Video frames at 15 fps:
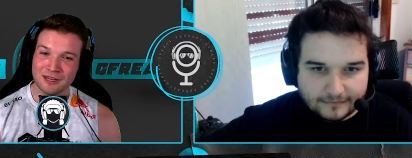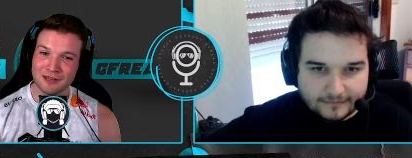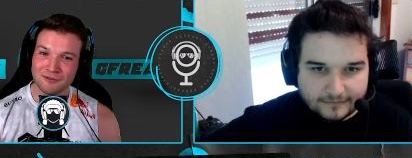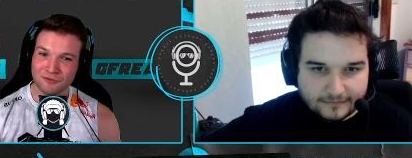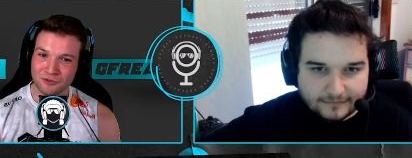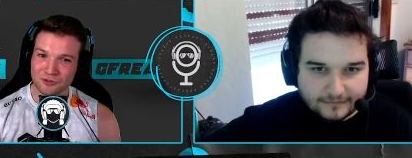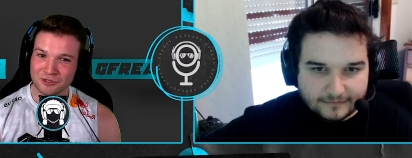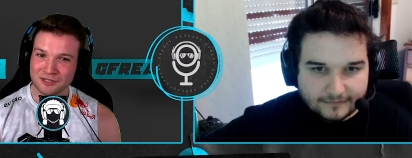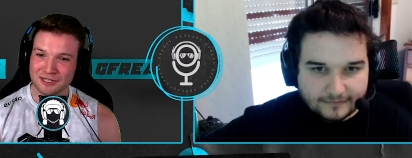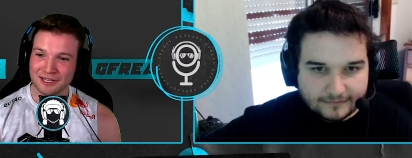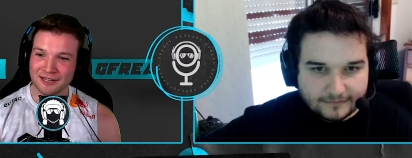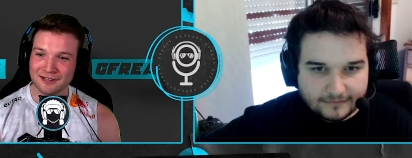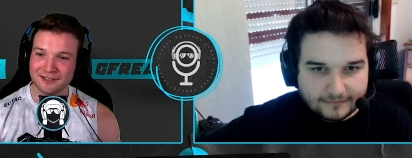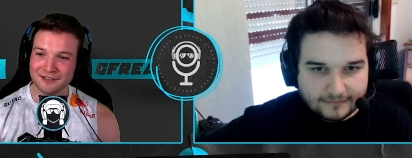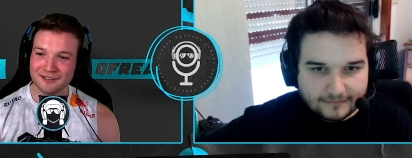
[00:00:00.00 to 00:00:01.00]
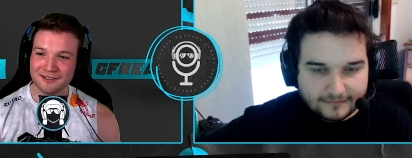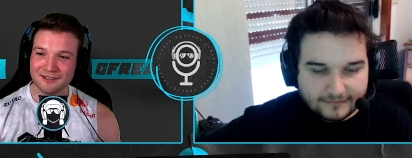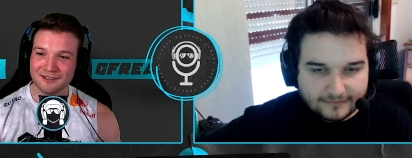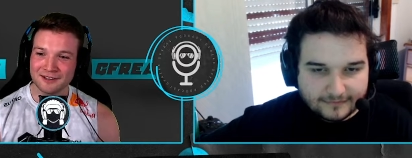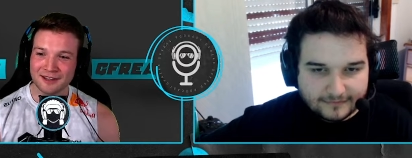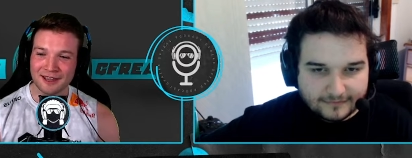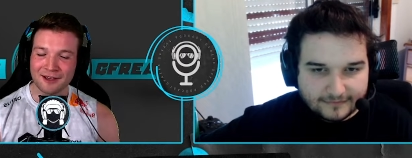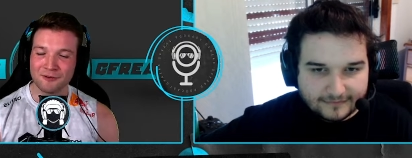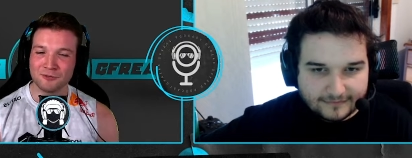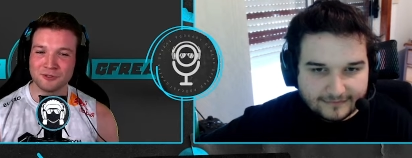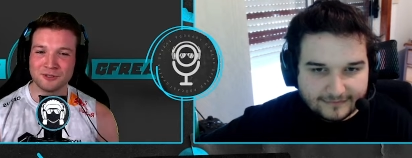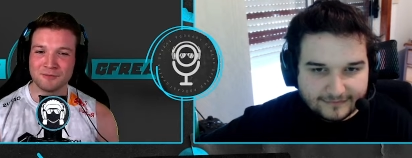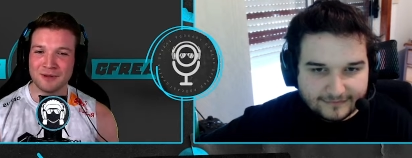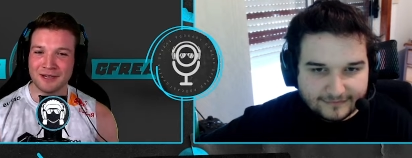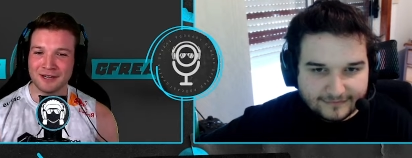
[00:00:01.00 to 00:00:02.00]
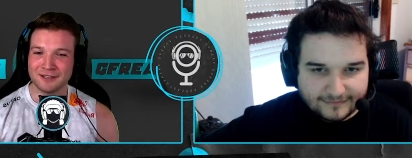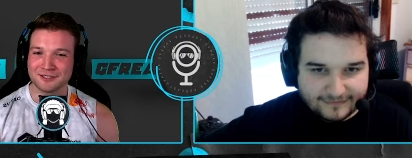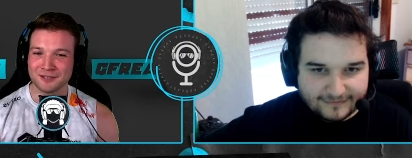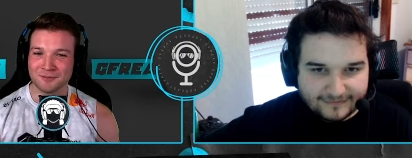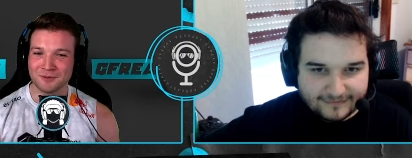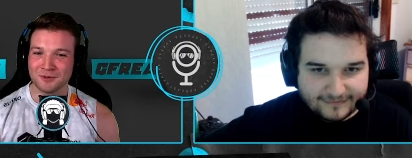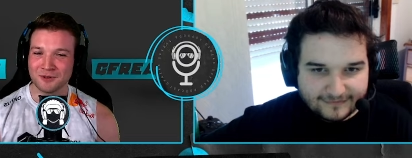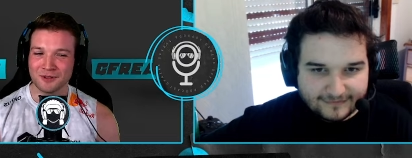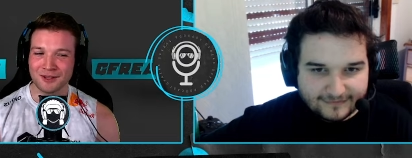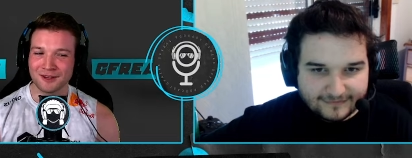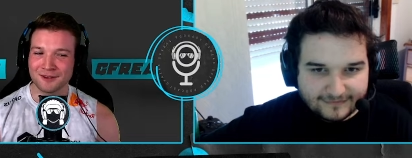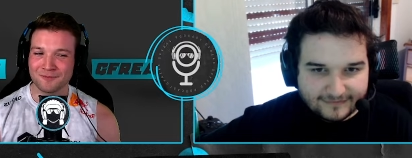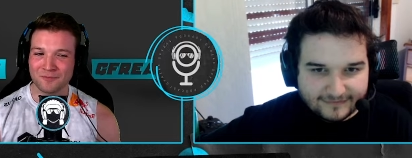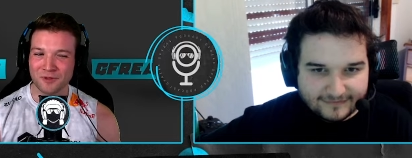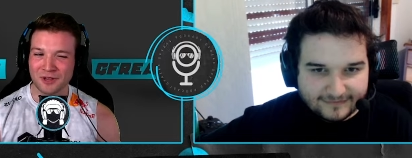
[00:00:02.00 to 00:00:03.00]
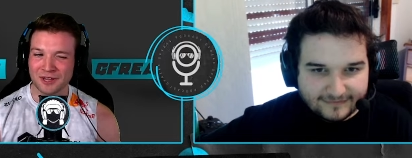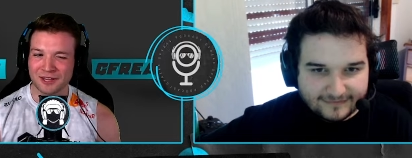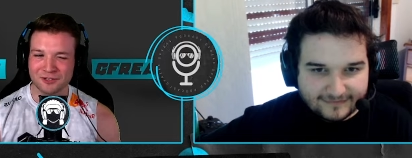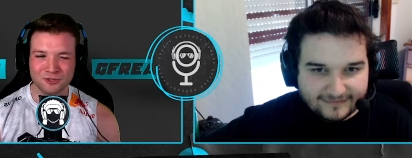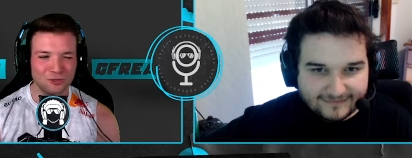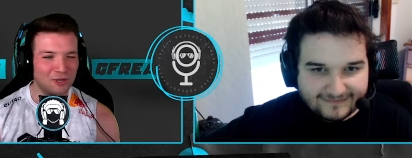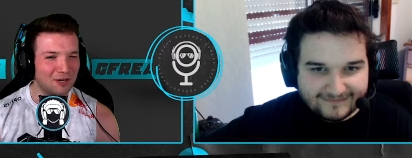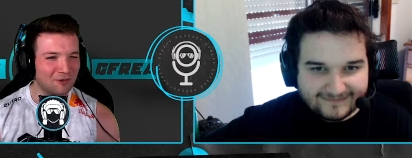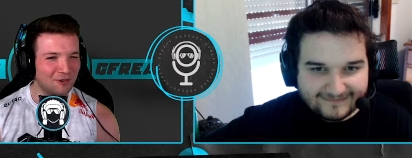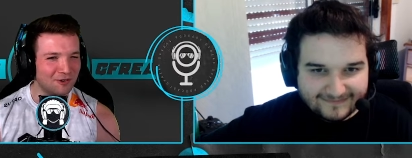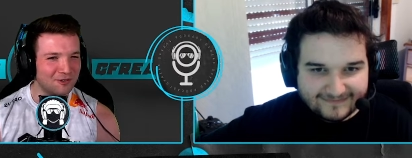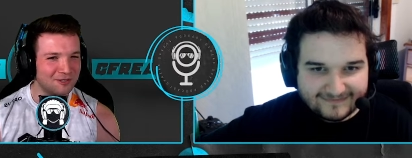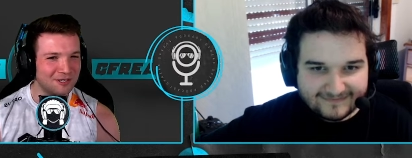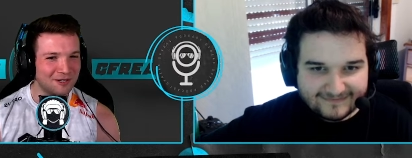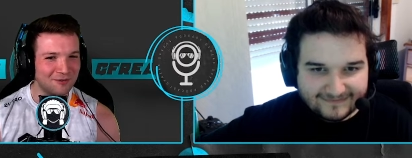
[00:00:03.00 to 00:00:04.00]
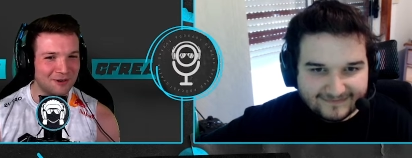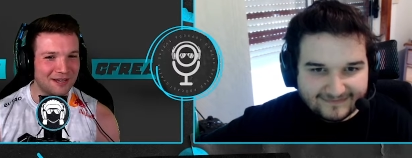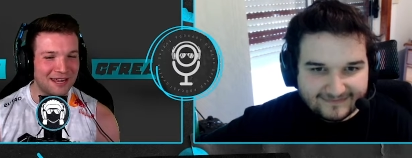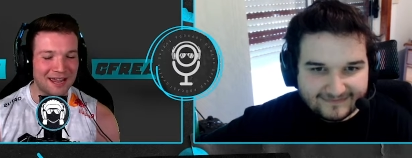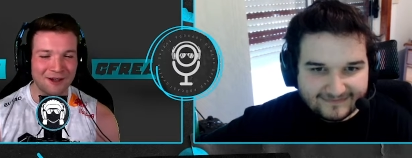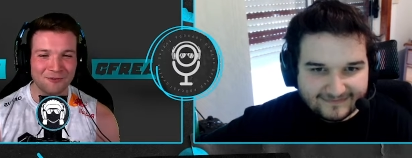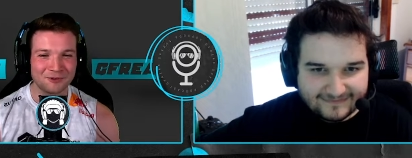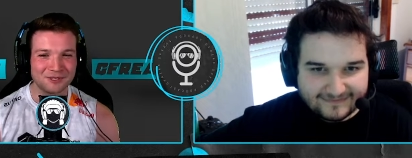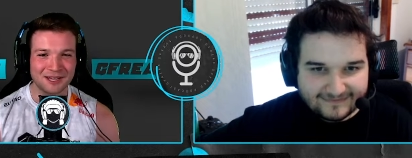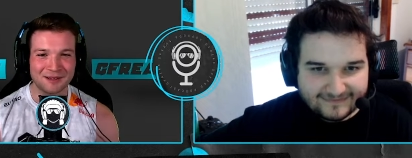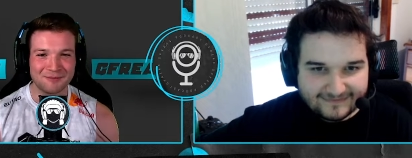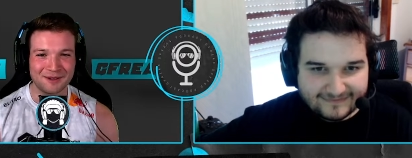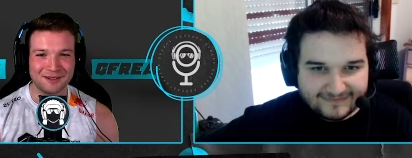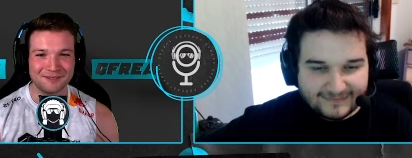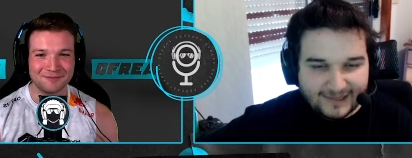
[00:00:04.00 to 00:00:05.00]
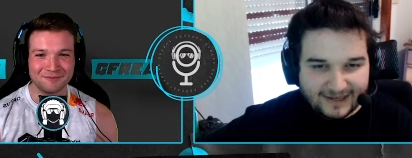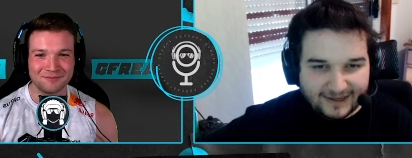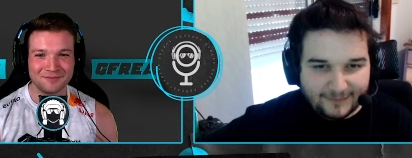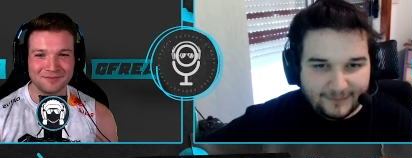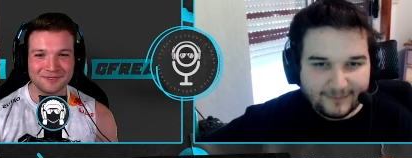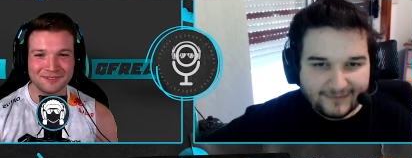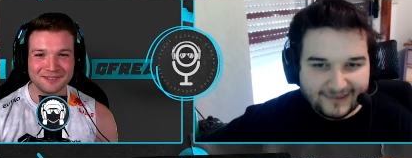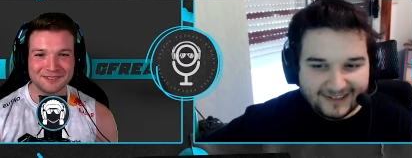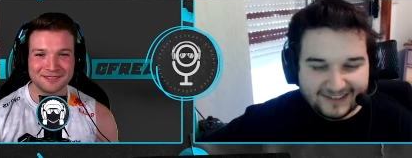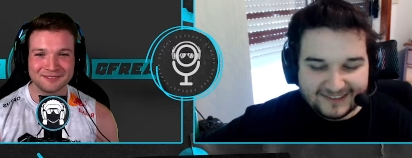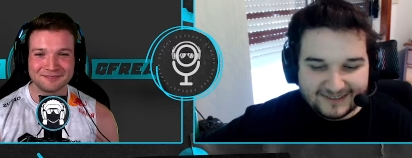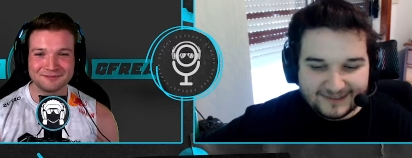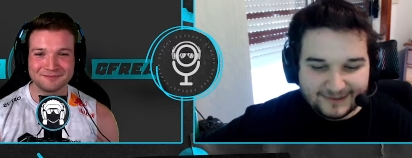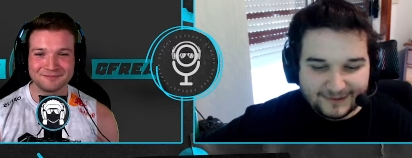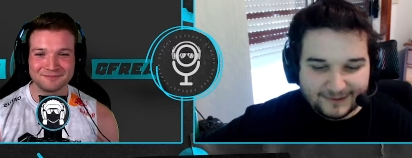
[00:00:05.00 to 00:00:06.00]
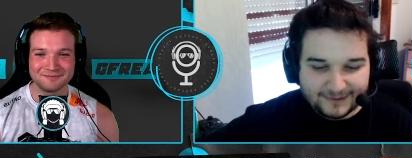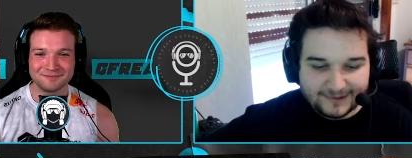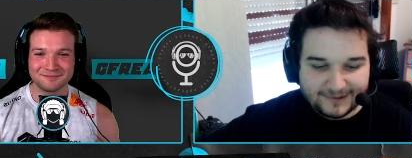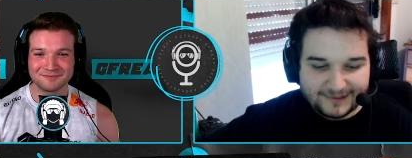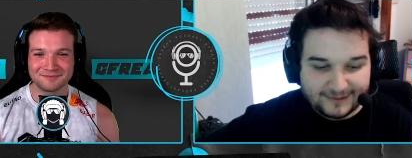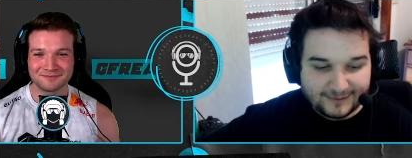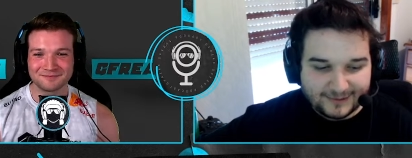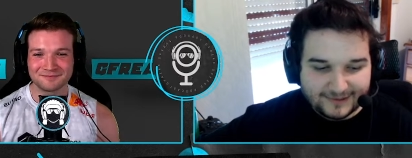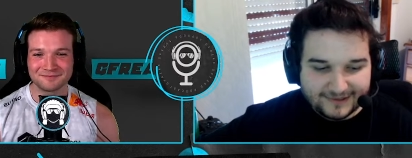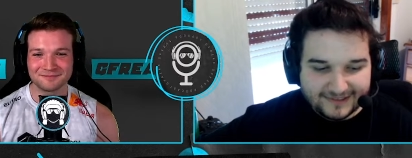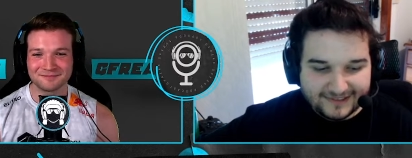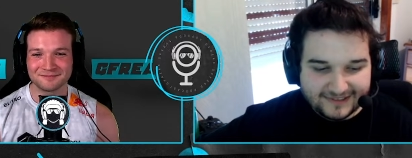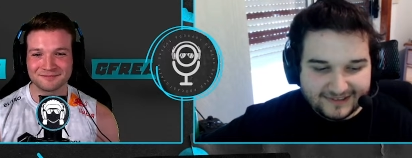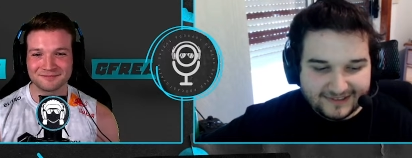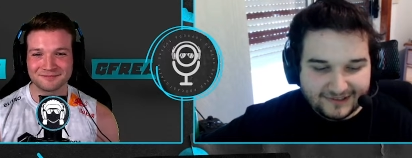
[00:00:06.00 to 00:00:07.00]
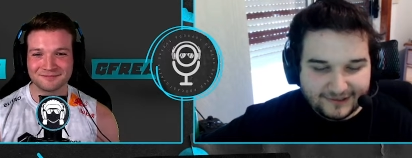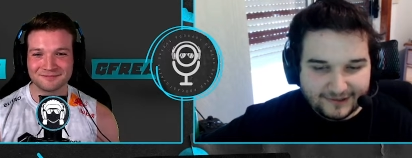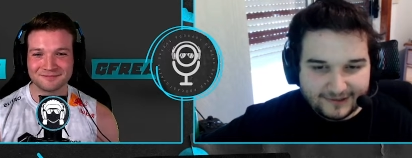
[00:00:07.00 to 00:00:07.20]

Speaker 1: if you did, how was it meeting some of like I guess your heroes in a way? How was that, man?
Speaker 2: Yeah, yeah, it was it was, honestly